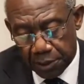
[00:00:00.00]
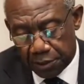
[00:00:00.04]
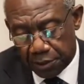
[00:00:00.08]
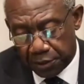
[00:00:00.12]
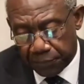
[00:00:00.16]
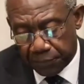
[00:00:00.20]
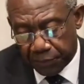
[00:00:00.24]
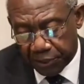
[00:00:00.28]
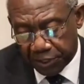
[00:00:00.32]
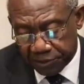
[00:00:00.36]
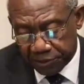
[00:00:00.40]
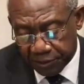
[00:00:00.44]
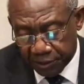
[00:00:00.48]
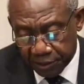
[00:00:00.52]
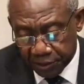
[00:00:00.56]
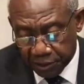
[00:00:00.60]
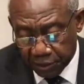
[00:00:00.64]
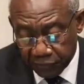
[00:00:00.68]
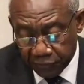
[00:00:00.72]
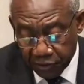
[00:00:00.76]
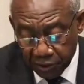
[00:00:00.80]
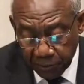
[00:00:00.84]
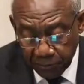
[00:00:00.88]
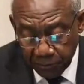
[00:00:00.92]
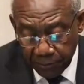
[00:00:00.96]
The President
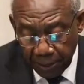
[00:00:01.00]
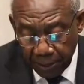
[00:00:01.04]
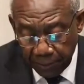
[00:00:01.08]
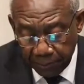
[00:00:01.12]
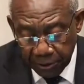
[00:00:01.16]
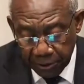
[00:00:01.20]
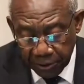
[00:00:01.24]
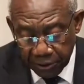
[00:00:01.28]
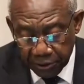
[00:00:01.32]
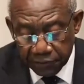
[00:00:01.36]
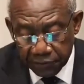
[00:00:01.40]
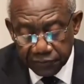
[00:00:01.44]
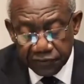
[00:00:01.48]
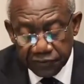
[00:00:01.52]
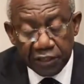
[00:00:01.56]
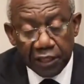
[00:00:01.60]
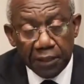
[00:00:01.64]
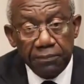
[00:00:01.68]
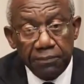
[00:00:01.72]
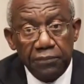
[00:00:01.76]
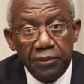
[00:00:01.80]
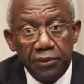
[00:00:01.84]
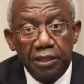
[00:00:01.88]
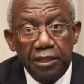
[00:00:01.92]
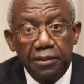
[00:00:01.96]
of the Republic of
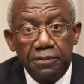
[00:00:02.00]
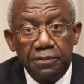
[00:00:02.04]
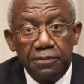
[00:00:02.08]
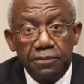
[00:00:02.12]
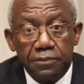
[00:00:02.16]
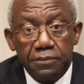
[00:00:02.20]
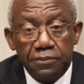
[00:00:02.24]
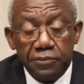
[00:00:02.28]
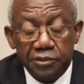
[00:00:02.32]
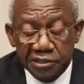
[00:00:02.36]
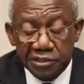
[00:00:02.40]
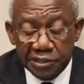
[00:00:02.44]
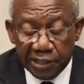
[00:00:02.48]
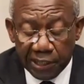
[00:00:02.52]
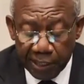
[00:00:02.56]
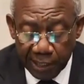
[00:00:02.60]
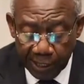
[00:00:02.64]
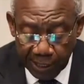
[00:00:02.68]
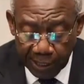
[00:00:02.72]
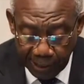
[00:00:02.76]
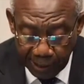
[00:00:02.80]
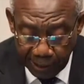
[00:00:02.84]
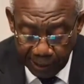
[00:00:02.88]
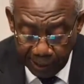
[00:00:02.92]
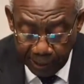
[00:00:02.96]
Zambia, Mr.
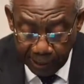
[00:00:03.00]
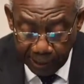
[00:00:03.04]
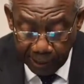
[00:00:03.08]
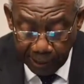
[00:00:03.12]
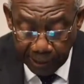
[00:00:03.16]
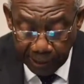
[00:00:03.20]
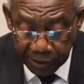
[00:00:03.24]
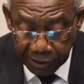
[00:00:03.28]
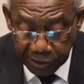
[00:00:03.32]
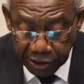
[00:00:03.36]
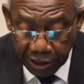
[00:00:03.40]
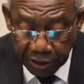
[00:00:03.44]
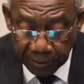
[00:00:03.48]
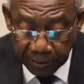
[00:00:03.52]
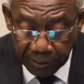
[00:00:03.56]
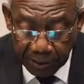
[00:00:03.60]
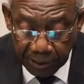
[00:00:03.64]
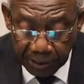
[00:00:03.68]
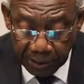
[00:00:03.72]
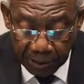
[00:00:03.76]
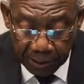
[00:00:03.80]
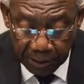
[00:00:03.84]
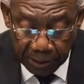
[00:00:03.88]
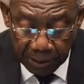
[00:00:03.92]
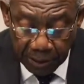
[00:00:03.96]
Hakainde
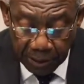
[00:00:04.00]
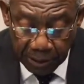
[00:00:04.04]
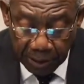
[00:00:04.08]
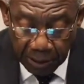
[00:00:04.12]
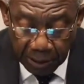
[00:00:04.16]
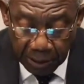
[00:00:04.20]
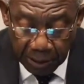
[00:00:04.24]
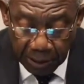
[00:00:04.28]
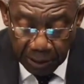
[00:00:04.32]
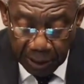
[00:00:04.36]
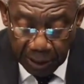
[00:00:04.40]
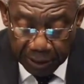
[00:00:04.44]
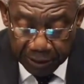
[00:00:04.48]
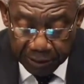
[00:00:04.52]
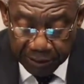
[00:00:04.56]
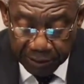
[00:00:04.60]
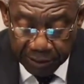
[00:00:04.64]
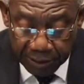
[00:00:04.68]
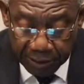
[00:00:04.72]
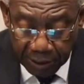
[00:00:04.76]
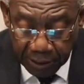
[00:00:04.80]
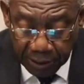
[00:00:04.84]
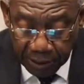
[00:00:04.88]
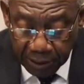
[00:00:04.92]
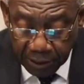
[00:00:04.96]
Hichilema,
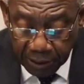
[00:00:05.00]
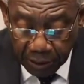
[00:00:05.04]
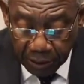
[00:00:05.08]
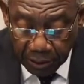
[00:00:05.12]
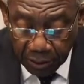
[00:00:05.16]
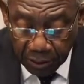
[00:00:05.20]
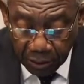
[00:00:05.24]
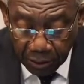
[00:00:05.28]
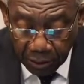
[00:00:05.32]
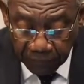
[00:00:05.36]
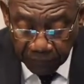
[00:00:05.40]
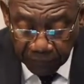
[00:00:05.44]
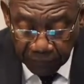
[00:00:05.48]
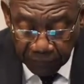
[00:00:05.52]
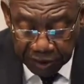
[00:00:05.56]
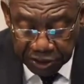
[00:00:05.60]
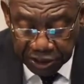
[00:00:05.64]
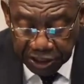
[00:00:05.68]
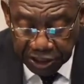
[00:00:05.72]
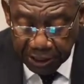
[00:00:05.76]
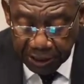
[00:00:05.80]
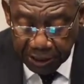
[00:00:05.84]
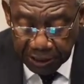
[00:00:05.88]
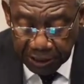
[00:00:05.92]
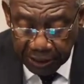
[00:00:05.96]
has
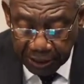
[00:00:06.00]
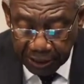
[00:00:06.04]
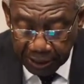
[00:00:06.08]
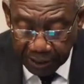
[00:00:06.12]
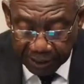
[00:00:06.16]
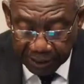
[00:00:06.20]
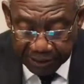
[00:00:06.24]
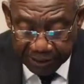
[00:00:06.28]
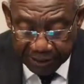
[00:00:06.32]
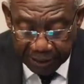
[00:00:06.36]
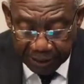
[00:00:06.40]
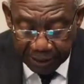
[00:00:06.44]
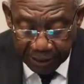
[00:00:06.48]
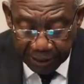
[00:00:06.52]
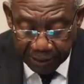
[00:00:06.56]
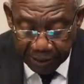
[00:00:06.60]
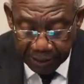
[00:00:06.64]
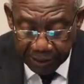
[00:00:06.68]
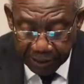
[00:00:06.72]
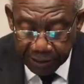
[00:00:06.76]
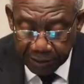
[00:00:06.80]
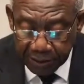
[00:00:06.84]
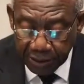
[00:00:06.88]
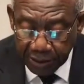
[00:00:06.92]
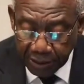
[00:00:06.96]
officially
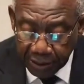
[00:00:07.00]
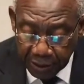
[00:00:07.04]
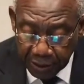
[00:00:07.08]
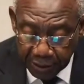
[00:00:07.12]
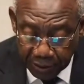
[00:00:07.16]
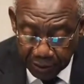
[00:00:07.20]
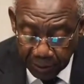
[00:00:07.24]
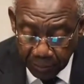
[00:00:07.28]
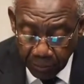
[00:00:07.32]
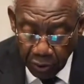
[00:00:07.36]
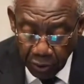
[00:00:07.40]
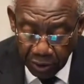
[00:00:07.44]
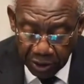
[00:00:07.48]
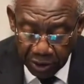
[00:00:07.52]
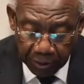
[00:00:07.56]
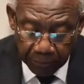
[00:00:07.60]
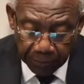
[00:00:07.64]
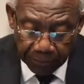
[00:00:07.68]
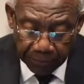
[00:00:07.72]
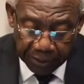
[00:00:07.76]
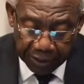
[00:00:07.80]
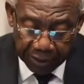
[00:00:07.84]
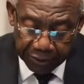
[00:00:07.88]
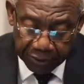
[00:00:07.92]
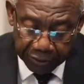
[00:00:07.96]
extended the mourning
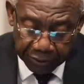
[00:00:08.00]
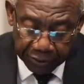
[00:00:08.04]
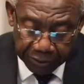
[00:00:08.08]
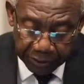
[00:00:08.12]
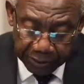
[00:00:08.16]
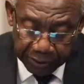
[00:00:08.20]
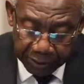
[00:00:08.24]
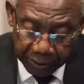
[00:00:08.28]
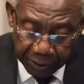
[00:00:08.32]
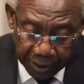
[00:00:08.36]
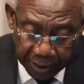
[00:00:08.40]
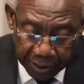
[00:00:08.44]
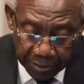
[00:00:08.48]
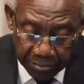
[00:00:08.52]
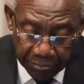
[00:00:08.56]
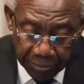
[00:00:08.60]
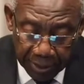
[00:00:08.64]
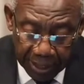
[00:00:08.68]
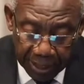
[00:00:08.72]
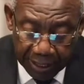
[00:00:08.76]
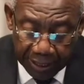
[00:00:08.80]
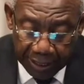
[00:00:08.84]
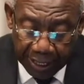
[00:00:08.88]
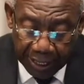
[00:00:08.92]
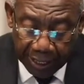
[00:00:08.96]
period
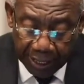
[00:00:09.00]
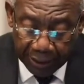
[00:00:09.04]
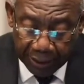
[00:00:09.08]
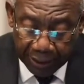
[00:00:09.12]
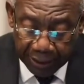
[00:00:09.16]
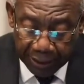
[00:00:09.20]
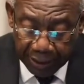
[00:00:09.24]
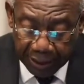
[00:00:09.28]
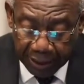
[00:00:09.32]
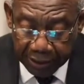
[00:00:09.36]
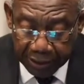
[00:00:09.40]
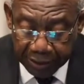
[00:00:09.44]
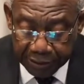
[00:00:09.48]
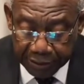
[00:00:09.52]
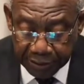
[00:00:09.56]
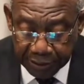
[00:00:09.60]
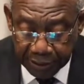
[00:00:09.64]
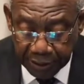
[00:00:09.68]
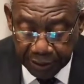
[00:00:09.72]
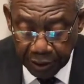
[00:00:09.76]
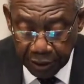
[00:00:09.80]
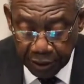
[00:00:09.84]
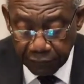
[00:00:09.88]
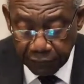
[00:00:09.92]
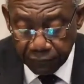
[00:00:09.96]
by 9 days
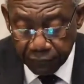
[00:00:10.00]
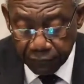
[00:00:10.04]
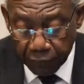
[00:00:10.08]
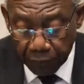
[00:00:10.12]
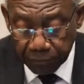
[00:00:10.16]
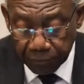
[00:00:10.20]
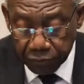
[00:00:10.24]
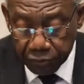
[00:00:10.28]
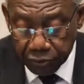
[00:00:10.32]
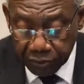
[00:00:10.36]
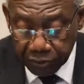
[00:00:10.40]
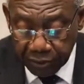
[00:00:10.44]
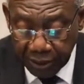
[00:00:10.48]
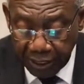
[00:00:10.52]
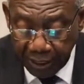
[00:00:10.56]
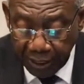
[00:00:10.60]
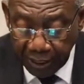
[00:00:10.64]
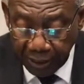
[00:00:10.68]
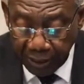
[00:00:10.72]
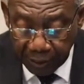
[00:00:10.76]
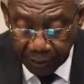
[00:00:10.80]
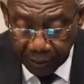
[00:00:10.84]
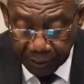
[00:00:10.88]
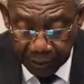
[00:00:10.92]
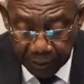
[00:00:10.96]
from
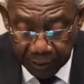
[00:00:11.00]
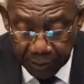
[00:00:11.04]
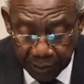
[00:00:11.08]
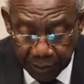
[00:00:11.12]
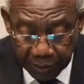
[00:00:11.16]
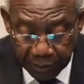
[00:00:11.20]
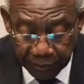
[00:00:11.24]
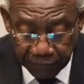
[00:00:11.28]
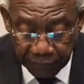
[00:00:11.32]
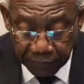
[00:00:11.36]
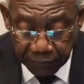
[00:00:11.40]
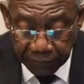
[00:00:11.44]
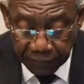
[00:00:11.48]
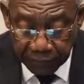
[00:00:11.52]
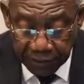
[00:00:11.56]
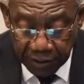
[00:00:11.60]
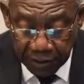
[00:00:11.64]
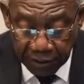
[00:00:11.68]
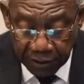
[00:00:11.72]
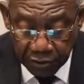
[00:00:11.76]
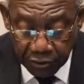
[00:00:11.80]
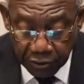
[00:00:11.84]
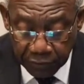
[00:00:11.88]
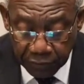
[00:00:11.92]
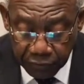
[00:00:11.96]
today, the
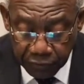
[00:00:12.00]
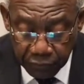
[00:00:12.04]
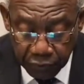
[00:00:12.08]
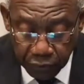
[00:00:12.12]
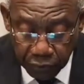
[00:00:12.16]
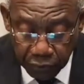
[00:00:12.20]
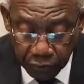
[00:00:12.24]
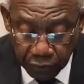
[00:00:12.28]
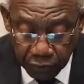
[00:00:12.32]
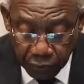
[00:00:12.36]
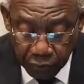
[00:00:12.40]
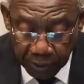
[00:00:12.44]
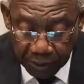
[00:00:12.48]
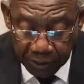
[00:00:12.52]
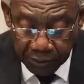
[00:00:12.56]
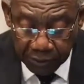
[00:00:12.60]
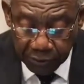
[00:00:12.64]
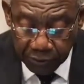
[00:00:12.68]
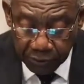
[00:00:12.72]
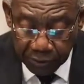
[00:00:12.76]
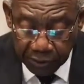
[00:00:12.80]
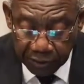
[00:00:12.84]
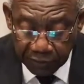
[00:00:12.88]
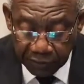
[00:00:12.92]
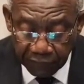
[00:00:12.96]
15th of June
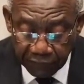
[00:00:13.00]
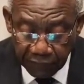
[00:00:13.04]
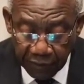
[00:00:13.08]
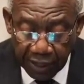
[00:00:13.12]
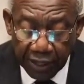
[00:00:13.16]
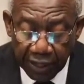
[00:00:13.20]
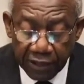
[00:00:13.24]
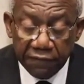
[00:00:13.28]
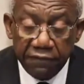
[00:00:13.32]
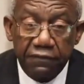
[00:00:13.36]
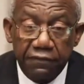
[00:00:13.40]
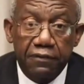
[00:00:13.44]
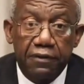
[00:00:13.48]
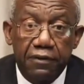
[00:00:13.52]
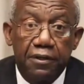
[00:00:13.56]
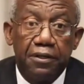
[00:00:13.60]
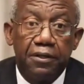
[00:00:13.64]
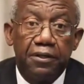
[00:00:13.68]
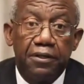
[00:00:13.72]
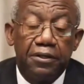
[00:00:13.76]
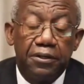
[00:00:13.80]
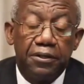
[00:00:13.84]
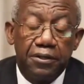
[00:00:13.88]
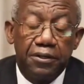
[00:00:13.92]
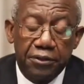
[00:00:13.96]
2025,
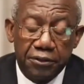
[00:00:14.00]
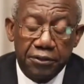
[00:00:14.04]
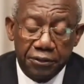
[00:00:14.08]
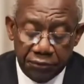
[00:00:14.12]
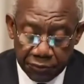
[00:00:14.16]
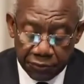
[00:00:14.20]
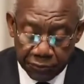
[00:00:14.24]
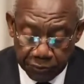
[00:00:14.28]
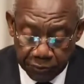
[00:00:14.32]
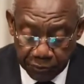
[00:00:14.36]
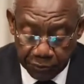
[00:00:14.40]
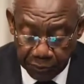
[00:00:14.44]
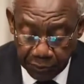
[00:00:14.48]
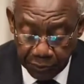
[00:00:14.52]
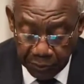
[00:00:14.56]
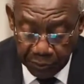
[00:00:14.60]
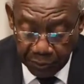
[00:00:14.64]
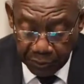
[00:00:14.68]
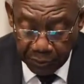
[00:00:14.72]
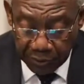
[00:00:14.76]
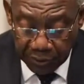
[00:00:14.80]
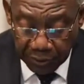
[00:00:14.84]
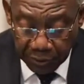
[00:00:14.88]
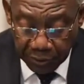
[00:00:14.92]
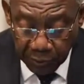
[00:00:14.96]
to
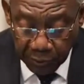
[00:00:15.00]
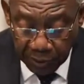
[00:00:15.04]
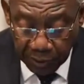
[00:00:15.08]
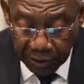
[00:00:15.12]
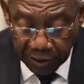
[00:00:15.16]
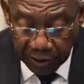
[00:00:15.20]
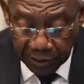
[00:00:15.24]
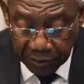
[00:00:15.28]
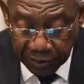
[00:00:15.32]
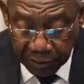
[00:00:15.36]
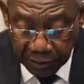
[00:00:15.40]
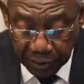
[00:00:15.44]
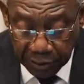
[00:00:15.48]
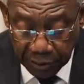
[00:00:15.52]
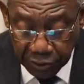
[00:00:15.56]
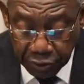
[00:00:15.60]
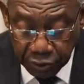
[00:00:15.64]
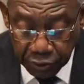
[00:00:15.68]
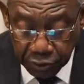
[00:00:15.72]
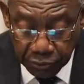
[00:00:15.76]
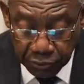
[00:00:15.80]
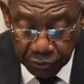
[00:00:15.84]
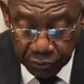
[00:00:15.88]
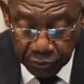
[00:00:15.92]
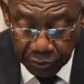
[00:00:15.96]
the 23rd
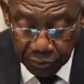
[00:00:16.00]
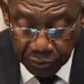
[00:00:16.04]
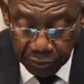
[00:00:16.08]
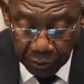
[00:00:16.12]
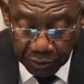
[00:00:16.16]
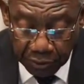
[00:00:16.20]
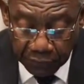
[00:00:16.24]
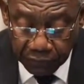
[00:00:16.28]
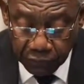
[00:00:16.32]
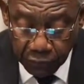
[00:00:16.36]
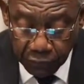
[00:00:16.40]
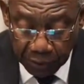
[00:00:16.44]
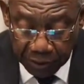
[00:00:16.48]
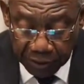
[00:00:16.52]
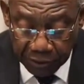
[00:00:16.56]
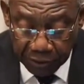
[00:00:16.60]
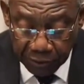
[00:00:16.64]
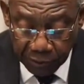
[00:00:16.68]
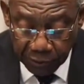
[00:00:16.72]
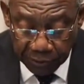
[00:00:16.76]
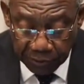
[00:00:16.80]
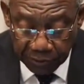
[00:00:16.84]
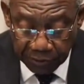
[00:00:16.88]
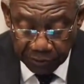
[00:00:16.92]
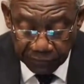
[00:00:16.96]
June of
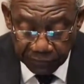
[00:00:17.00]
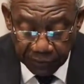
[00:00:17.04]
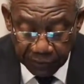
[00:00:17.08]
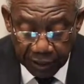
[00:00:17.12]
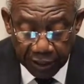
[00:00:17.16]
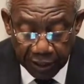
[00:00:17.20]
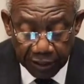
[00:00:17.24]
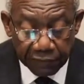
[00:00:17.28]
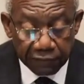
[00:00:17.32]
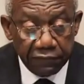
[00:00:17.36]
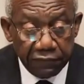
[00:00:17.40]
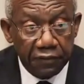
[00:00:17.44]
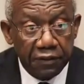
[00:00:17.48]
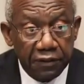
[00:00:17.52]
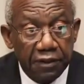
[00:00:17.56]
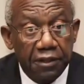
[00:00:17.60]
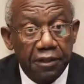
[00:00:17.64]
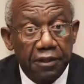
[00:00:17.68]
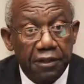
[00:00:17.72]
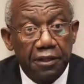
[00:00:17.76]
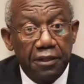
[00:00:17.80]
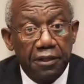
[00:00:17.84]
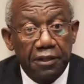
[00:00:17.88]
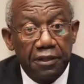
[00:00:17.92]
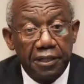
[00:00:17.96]
2025,
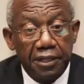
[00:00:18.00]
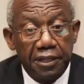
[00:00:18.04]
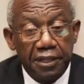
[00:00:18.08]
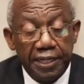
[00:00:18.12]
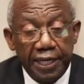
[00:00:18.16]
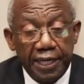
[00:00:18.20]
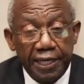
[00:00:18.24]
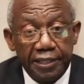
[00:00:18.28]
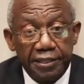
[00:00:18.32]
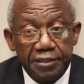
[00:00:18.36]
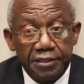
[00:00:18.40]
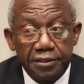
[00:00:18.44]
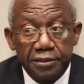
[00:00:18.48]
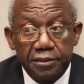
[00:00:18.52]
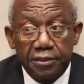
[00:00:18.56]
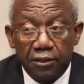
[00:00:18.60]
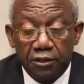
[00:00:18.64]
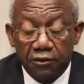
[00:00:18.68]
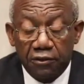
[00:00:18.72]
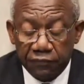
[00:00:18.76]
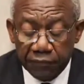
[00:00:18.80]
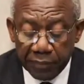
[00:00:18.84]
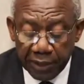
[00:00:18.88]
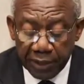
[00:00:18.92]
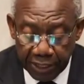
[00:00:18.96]
the date
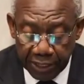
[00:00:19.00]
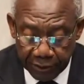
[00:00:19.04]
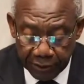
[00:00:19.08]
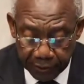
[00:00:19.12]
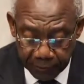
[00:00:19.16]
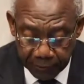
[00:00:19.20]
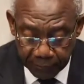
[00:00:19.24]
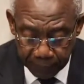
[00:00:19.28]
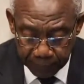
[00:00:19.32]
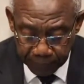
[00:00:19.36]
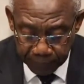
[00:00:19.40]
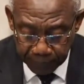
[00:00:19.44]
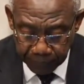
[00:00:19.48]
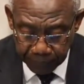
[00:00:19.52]
of burial.